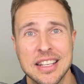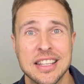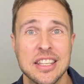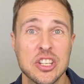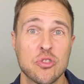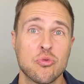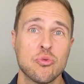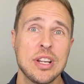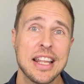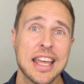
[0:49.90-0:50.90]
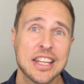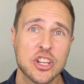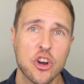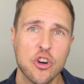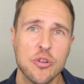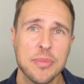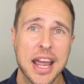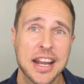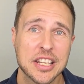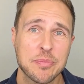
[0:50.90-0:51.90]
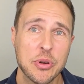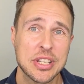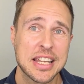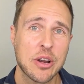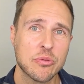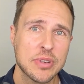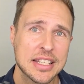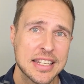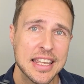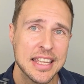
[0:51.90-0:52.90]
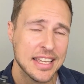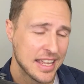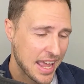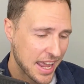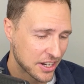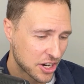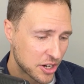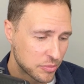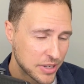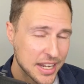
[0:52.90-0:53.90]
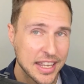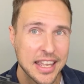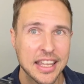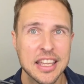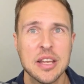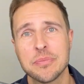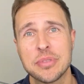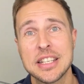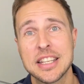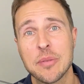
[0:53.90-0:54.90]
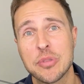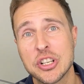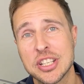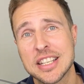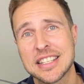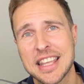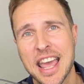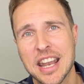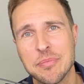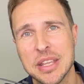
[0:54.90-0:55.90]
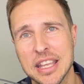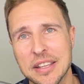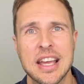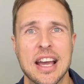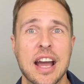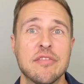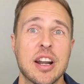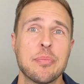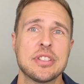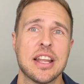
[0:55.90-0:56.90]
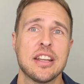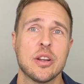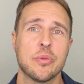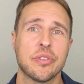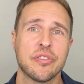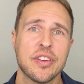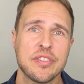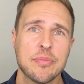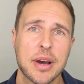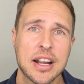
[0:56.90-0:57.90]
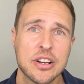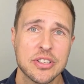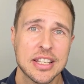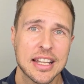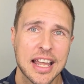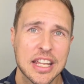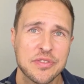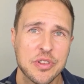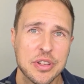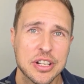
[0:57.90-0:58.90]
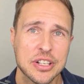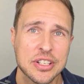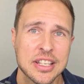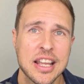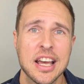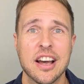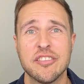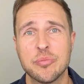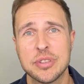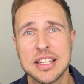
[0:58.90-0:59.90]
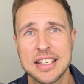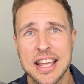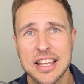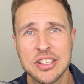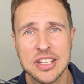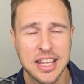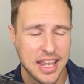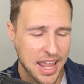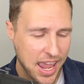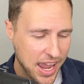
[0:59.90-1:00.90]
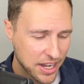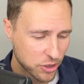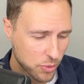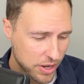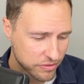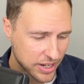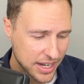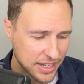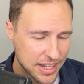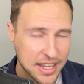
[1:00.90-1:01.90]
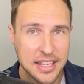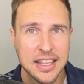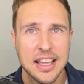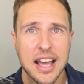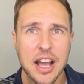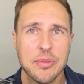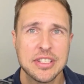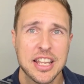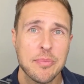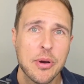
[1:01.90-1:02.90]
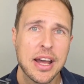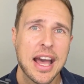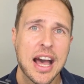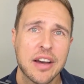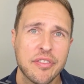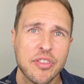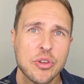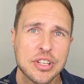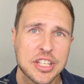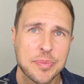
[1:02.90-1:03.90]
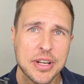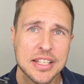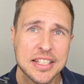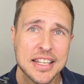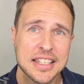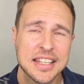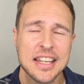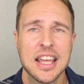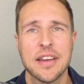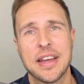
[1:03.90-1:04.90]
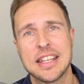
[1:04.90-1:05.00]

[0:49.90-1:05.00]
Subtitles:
This really hits home and exposes how risky and heartbreaking presale purchases can be. I've represented over 50 buyers in the last few years of presales, and quite frankly, I would say about half of those experiences have had